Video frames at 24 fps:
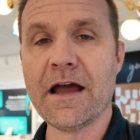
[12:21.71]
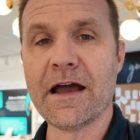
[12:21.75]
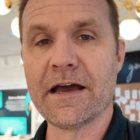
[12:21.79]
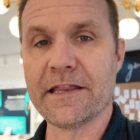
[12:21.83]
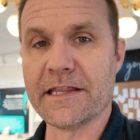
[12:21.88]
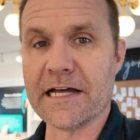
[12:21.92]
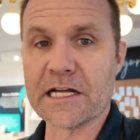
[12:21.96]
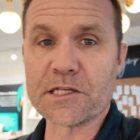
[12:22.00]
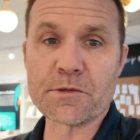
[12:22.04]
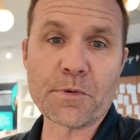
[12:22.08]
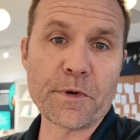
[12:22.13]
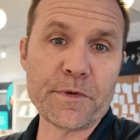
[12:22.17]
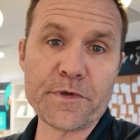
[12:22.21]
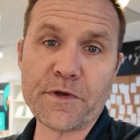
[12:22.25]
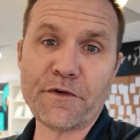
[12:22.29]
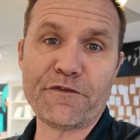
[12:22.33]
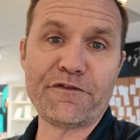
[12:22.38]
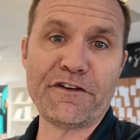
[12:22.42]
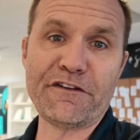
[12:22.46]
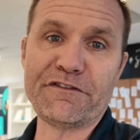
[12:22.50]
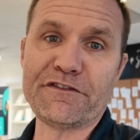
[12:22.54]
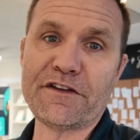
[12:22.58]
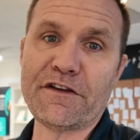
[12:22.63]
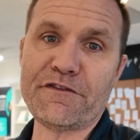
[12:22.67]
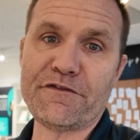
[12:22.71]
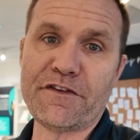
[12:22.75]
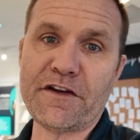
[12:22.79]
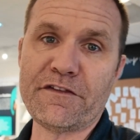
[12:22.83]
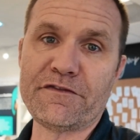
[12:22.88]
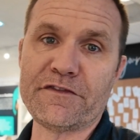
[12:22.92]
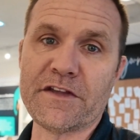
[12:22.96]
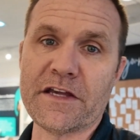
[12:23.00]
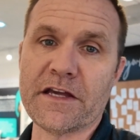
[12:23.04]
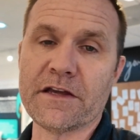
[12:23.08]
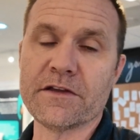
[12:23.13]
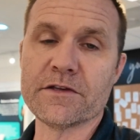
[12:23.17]
And that's where we do
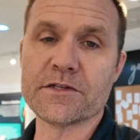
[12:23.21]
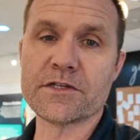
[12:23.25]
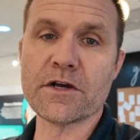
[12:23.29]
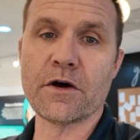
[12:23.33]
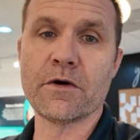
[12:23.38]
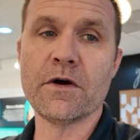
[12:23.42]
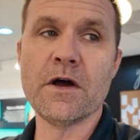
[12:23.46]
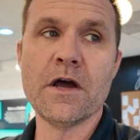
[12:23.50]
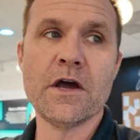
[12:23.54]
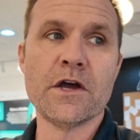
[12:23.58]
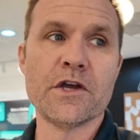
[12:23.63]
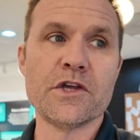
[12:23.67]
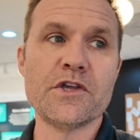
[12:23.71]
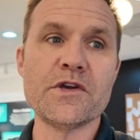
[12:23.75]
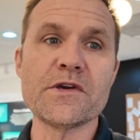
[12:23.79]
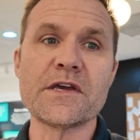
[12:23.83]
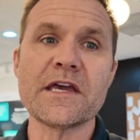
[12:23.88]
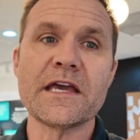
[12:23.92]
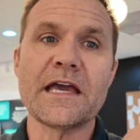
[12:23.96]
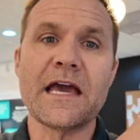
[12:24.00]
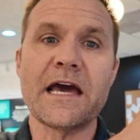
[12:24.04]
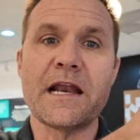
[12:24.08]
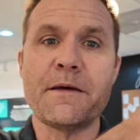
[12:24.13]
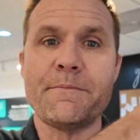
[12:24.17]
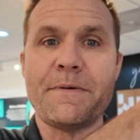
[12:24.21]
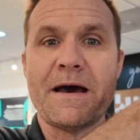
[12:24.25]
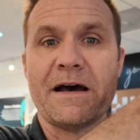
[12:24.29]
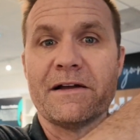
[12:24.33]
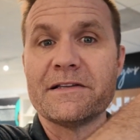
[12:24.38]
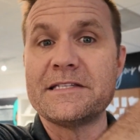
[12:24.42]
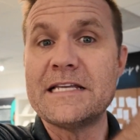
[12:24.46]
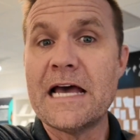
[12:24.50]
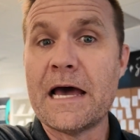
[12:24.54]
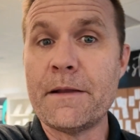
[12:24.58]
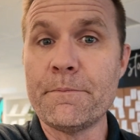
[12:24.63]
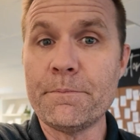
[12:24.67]
50-50. So you can get
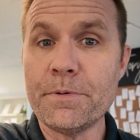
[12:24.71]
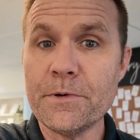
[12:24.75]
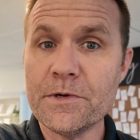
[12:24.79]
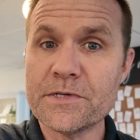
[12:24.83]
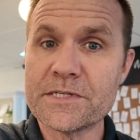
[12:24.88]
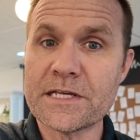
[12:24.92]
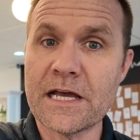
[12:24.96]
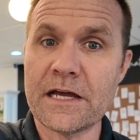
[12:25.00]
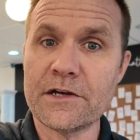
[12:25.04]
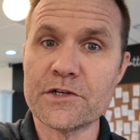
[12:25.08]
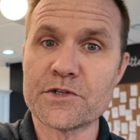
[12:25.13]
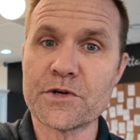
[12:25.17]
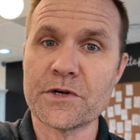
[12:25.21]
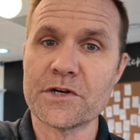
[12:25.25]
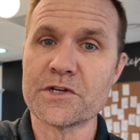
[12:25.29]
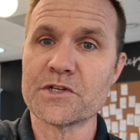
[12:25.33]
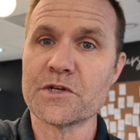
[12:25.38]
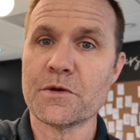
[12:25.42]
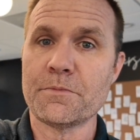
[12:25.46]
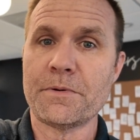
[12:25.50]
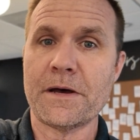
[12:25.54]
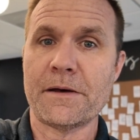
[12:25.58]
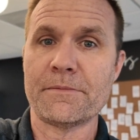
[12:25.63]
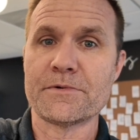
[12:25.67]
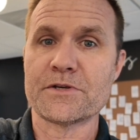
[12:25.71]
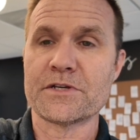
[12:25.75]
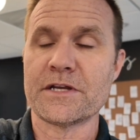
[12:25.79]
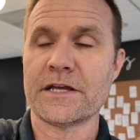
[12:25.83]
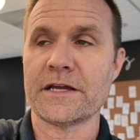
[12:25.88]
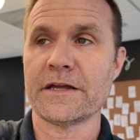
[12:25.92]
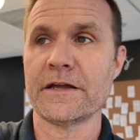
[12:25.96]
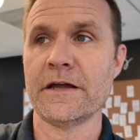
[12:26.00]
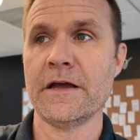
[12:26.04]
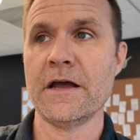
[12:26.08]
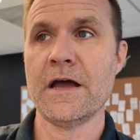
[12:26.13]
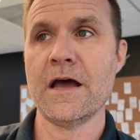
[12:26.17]
about 10% traditional
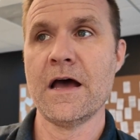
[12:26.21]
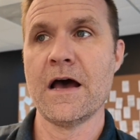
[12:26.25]
publishing,